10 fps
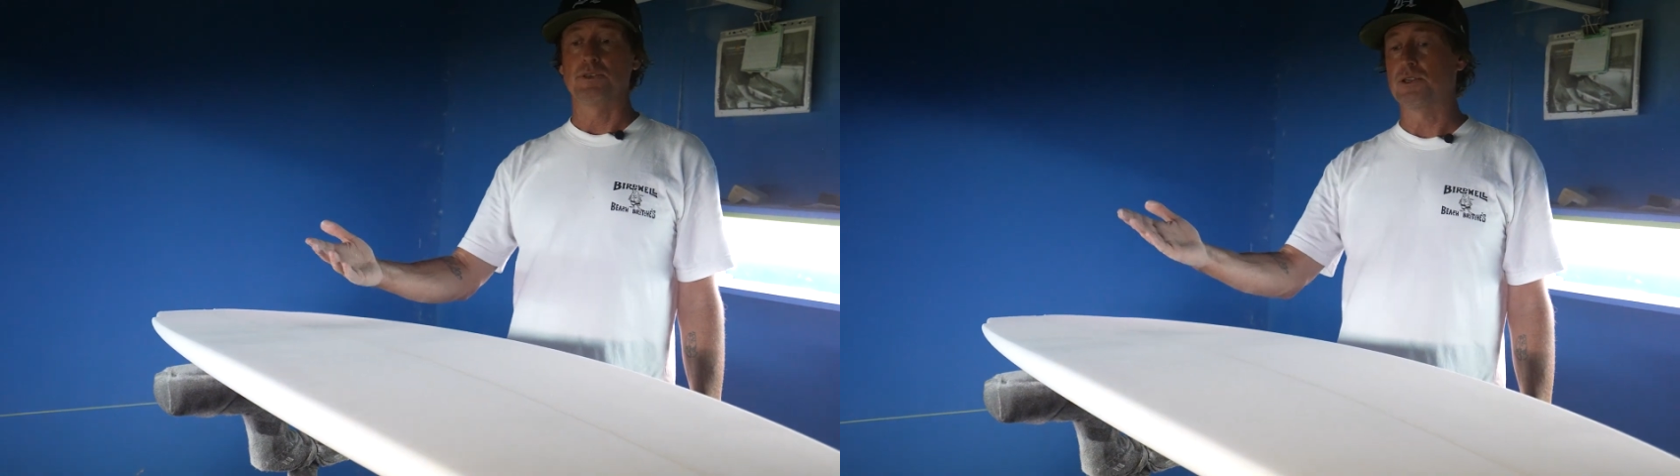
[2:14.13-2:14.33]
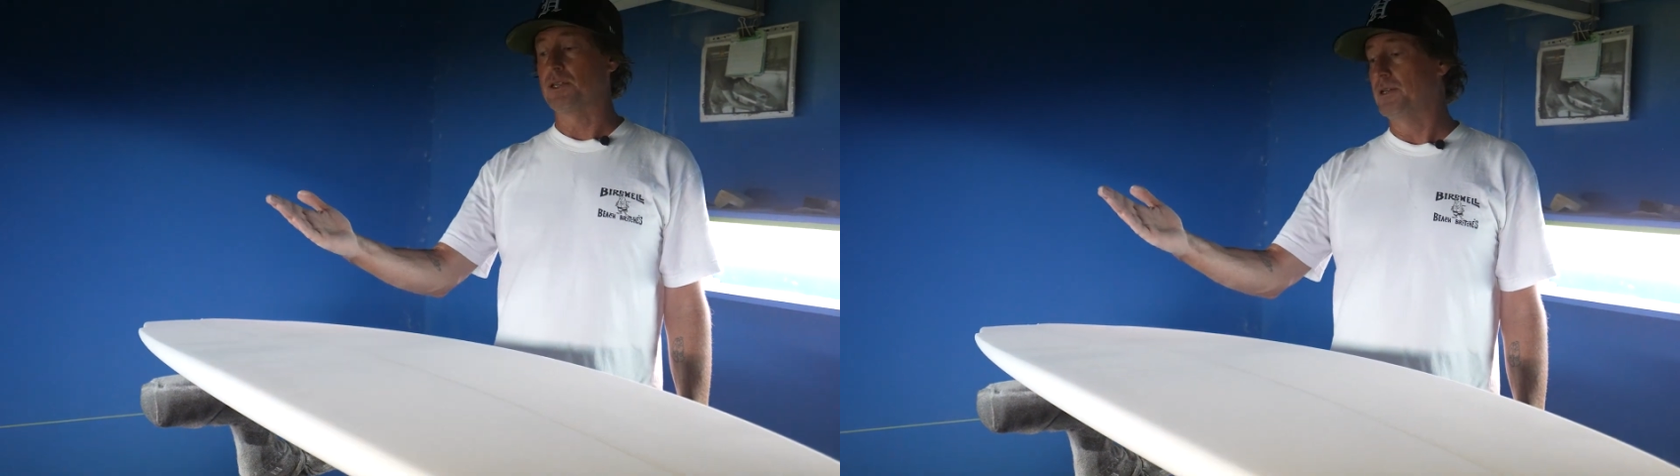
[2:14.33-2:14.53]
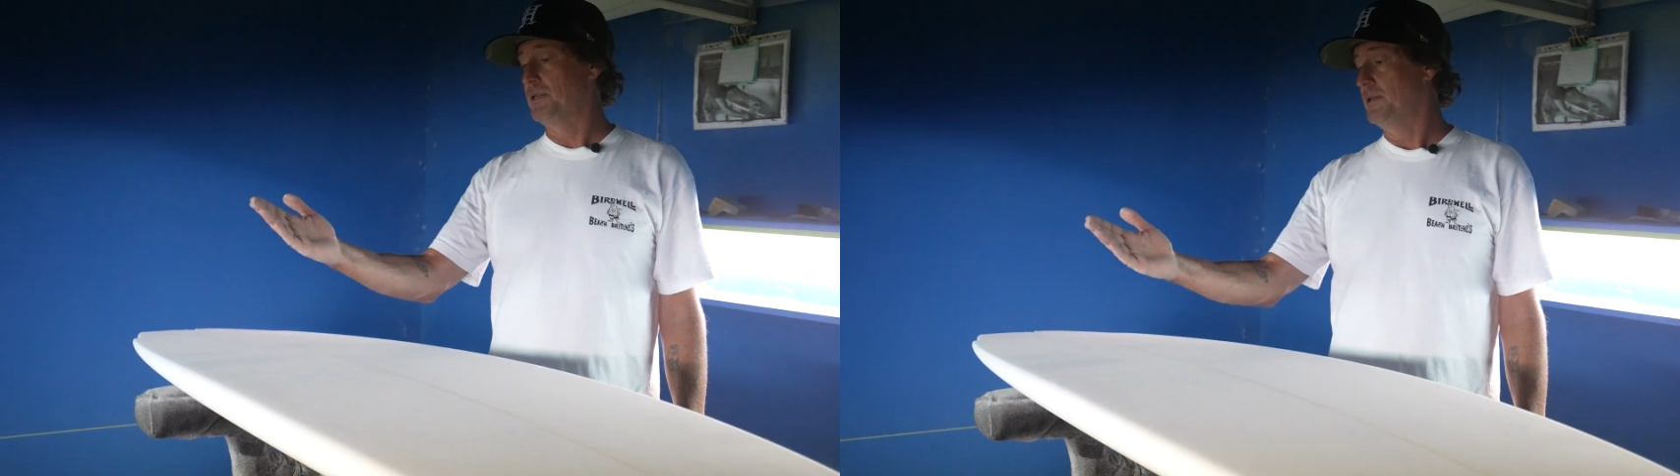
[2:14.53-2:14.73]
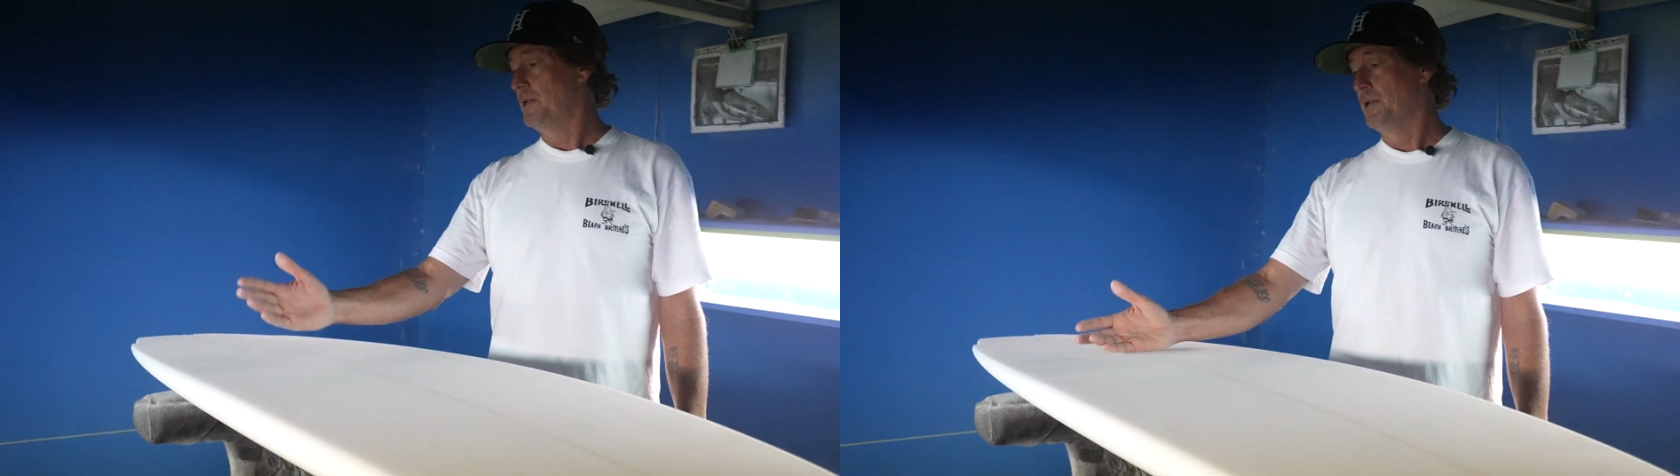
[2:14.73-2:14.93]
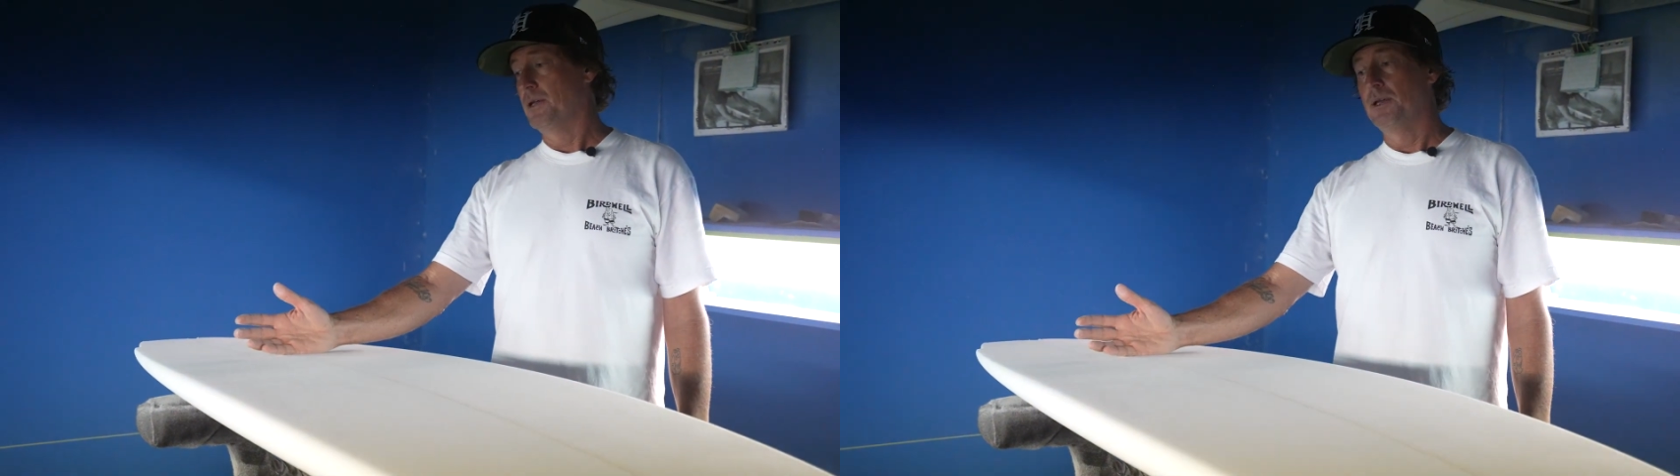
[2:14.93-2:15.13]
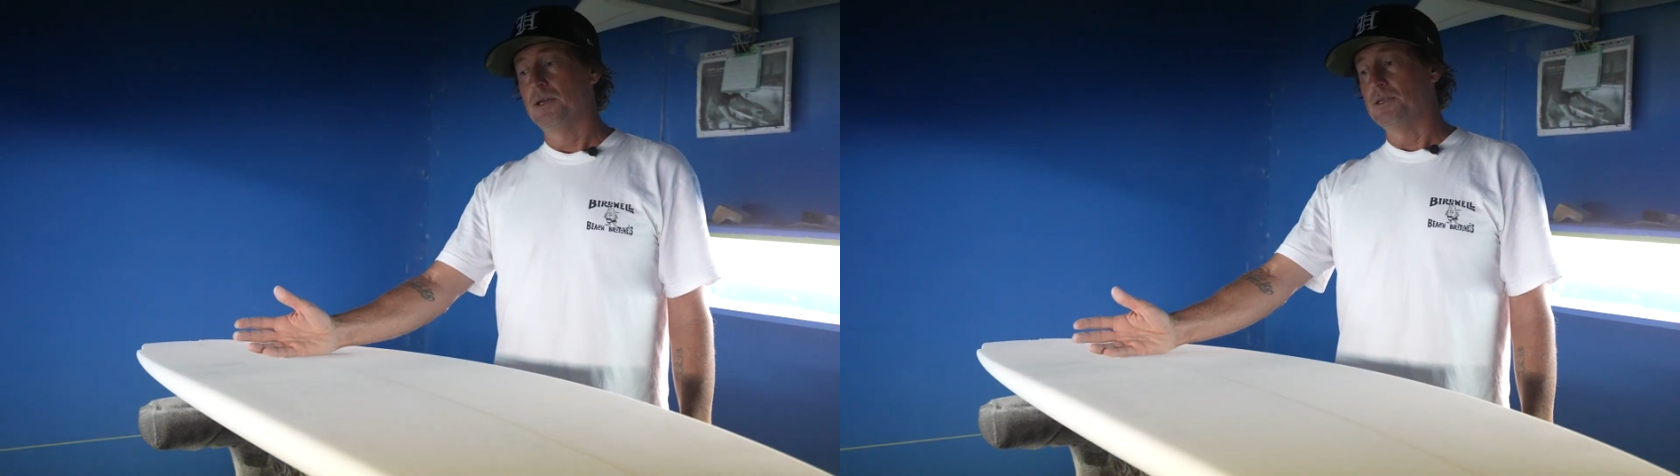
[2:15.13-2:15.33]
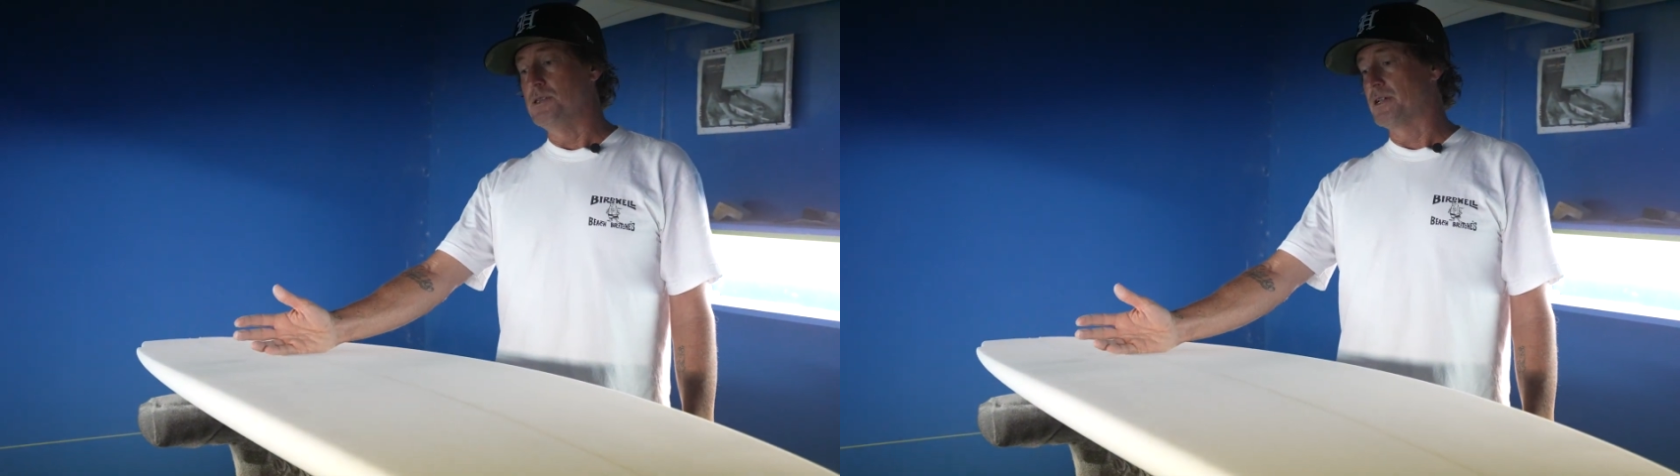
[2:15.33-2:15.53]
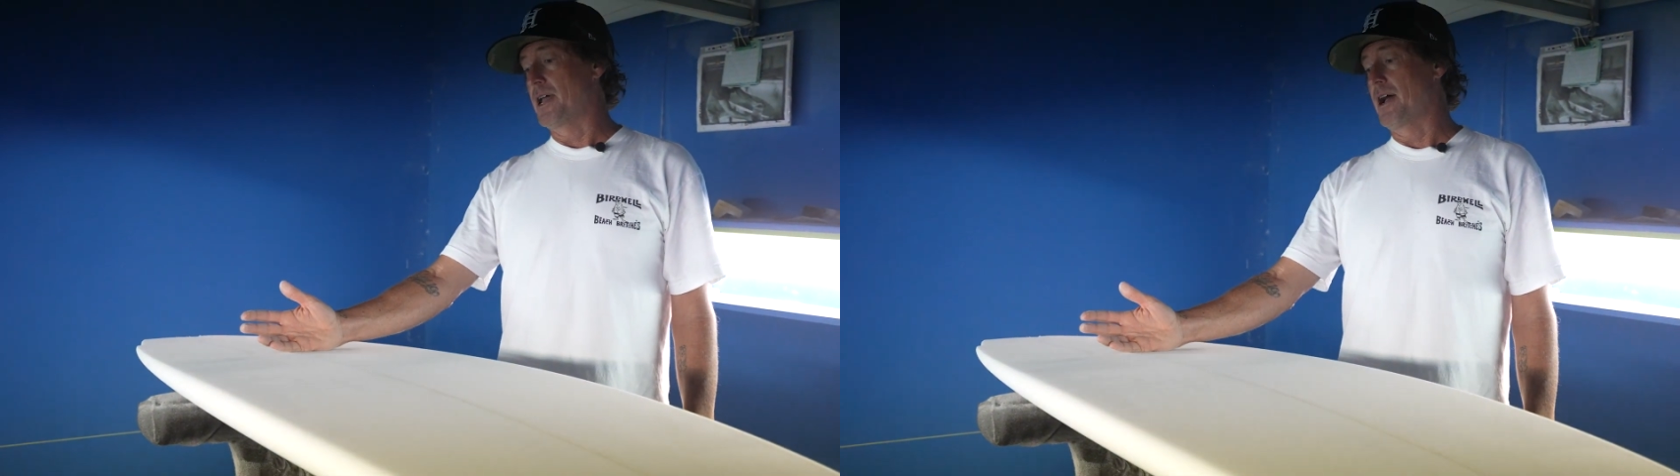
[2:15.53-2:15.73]
You
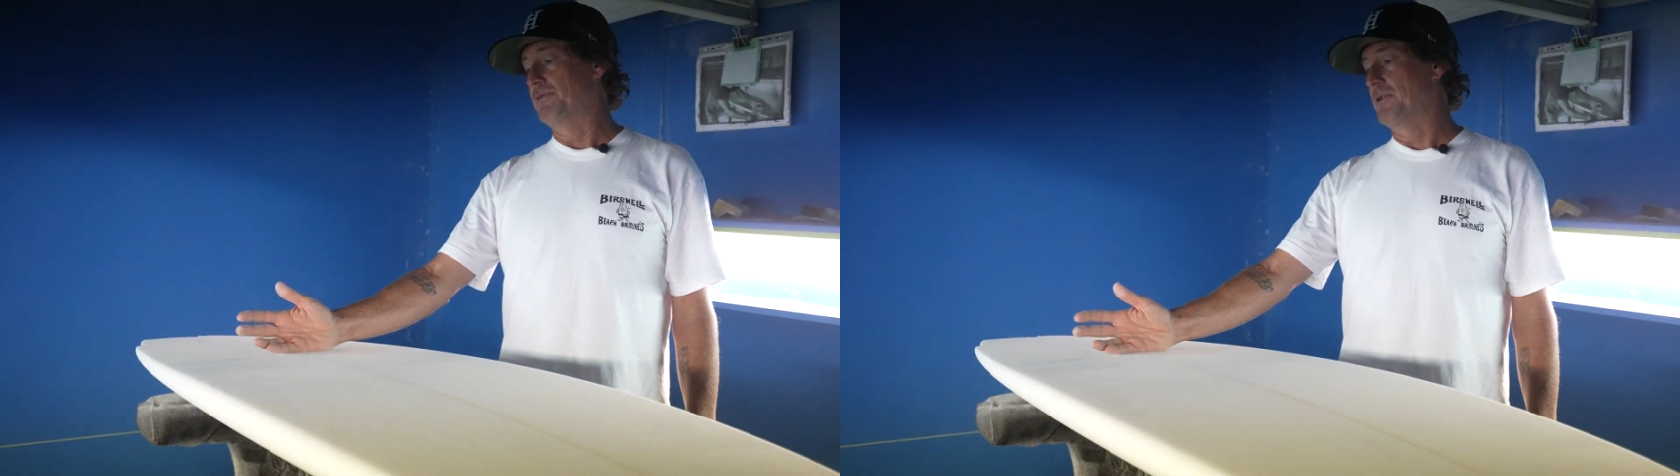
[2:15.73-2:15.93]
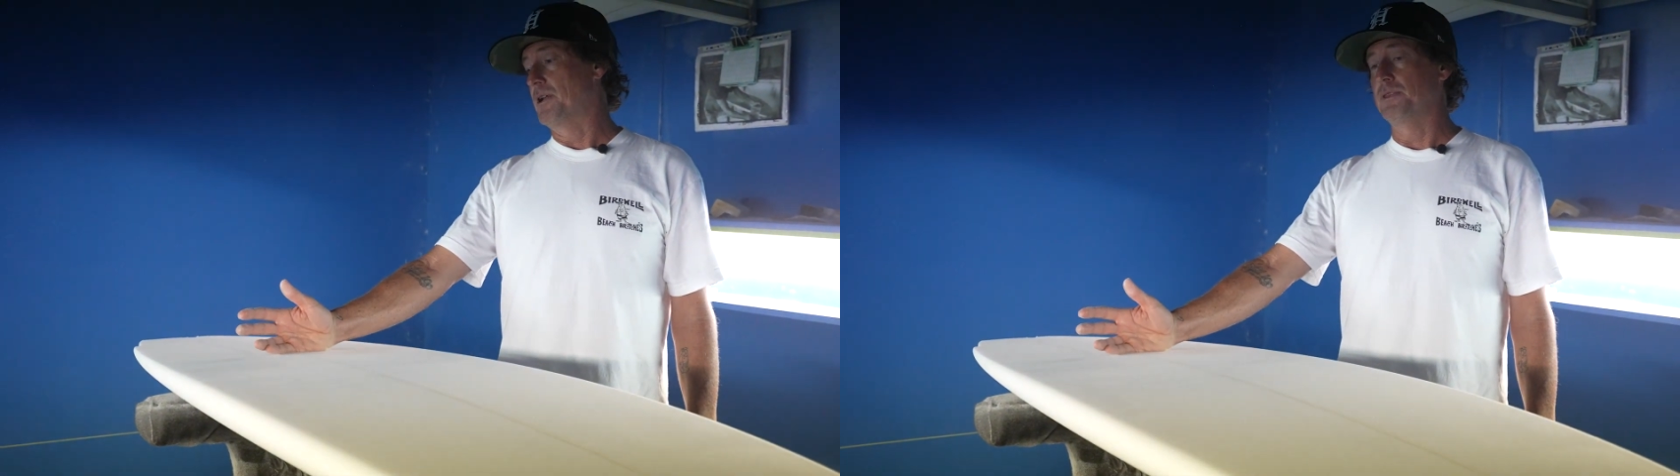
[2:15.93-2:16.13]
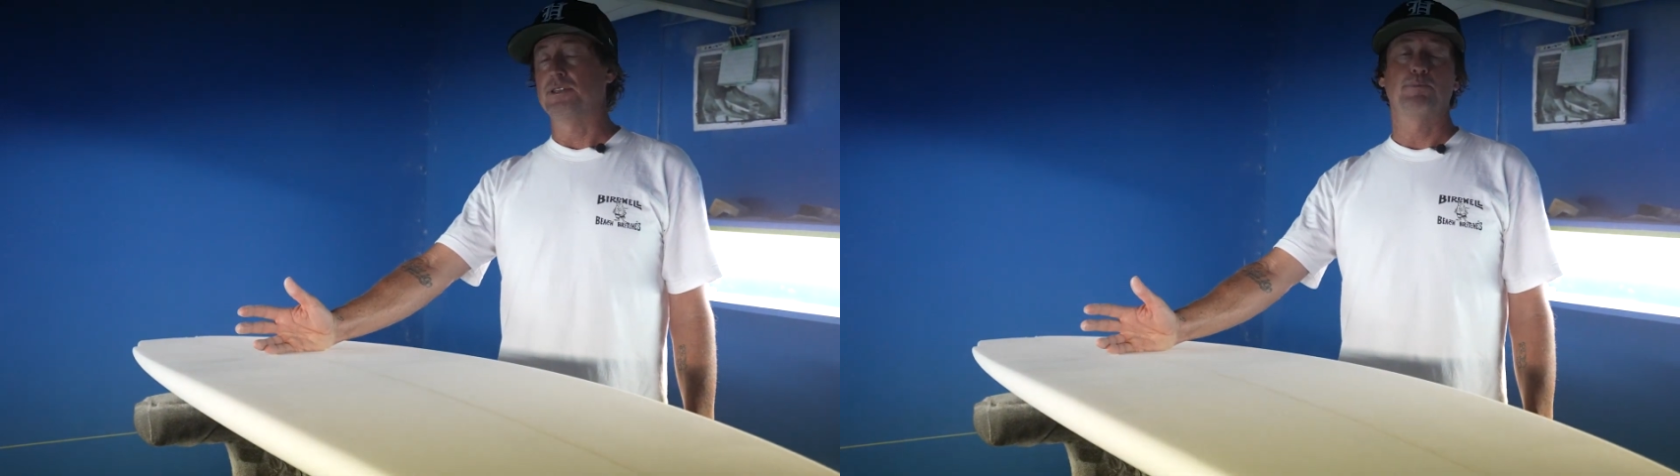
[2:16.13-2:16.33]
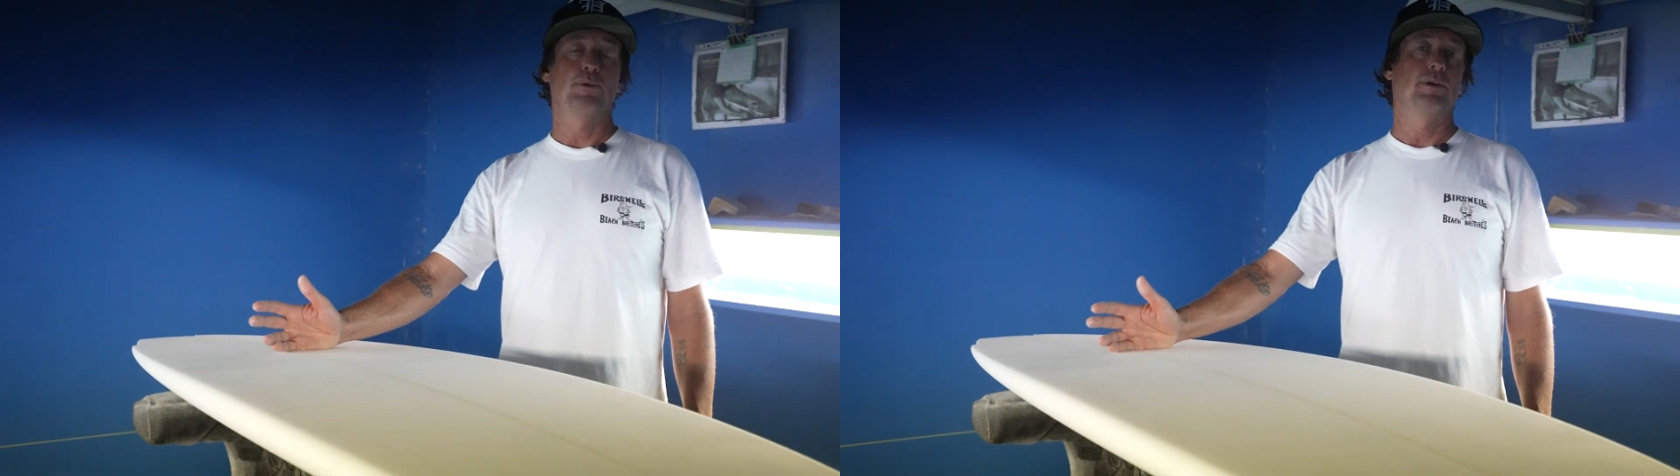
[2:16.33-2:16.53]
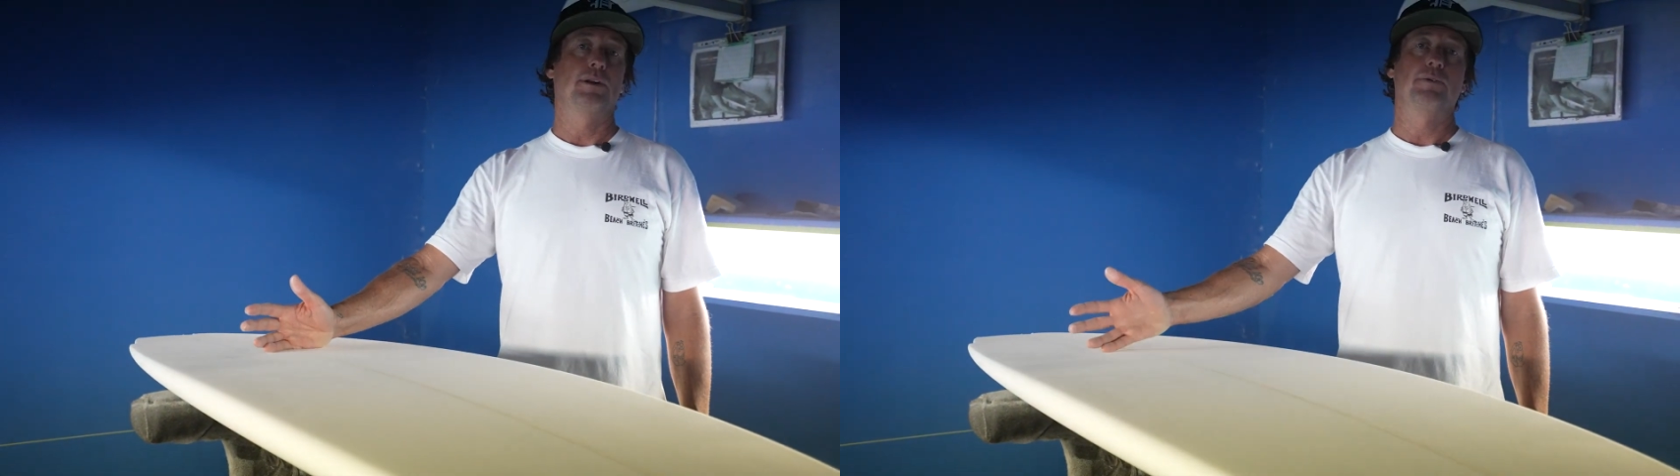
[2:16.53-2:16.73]
could have fun on this board on